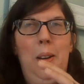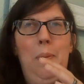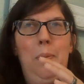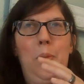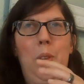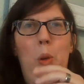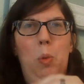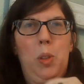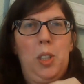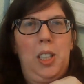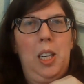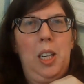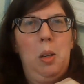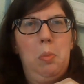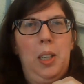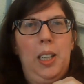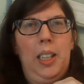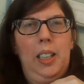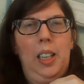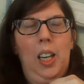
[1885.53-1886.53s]
was
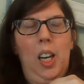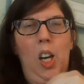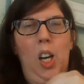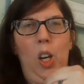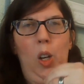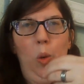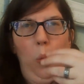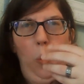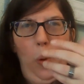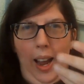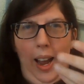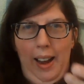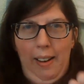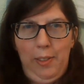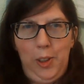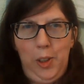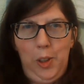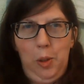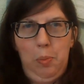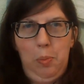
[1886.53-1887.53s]
coming
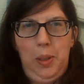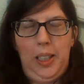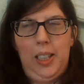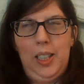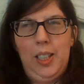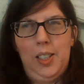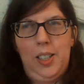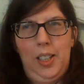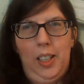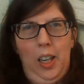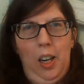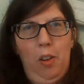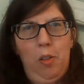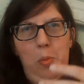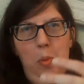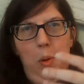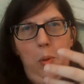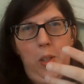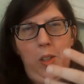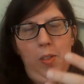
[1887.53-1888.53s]
unraveled because the
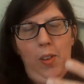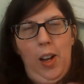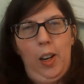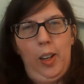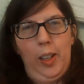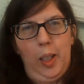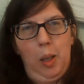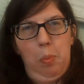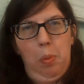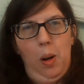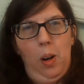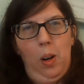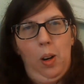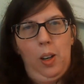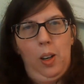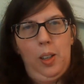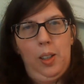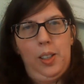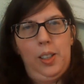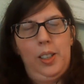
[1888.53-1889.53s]
government was falling
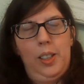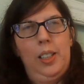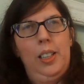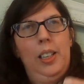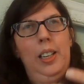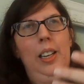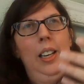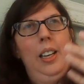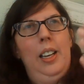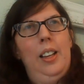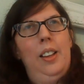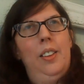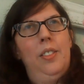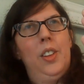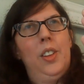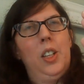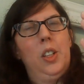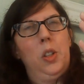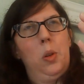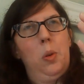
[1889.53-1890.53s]
apart.
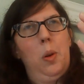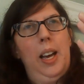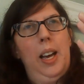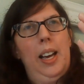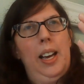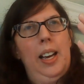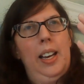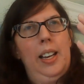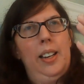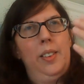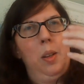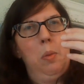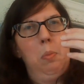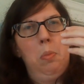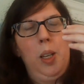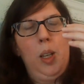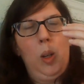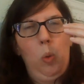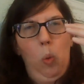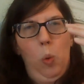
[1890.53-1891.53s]
Then you had the
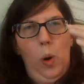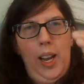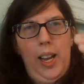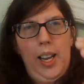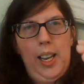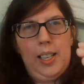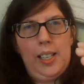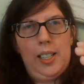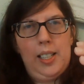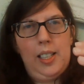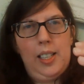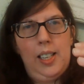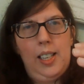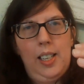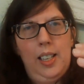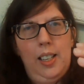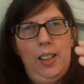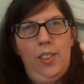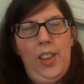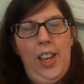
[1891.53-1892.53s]
Midwest
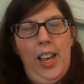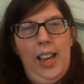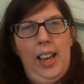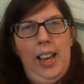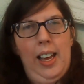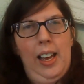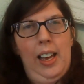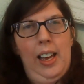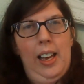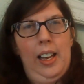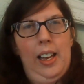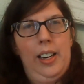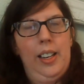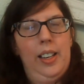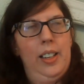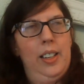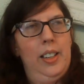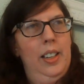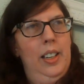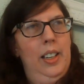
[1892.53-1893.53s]
that had
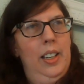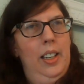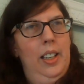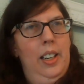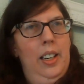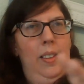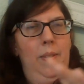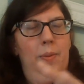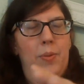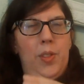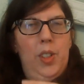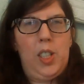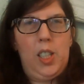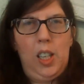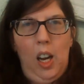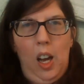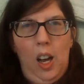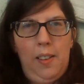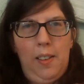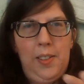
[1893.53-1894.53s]

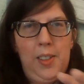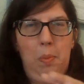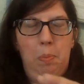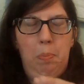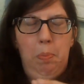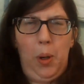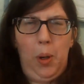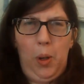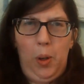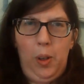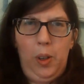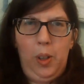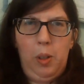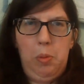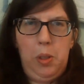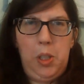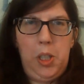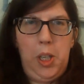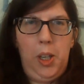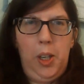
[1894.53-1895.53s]
sloughs of burned
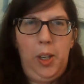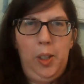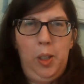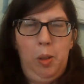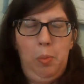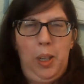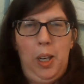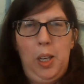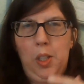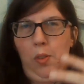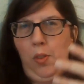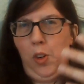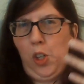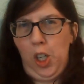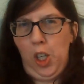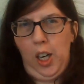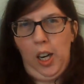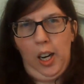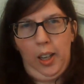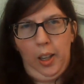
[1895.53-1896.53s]
material because of the
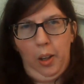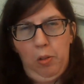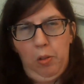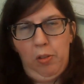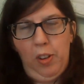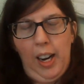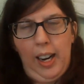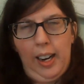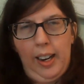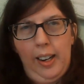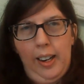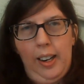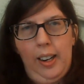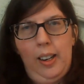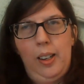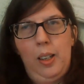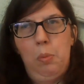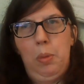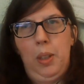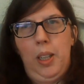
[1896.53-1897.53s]
Chicago
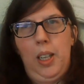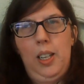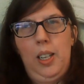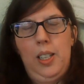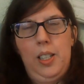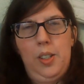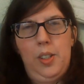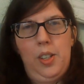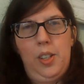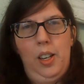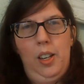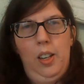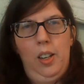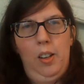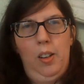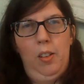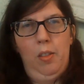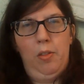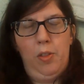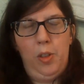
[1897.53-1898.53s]
fire and because
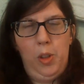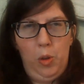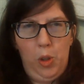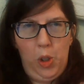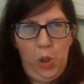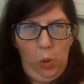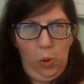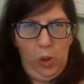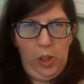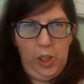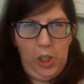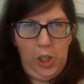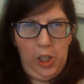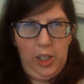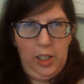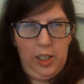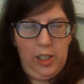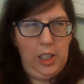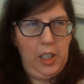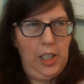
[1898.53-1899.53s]
of food
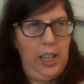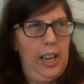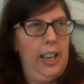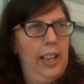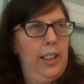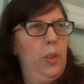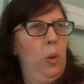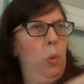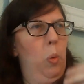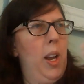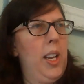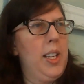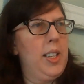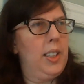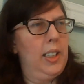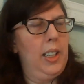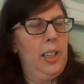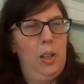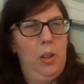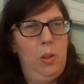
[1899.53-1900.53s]
shortages. Then you had the West
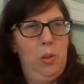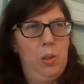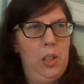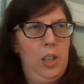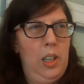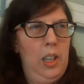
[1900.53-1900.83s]
Coast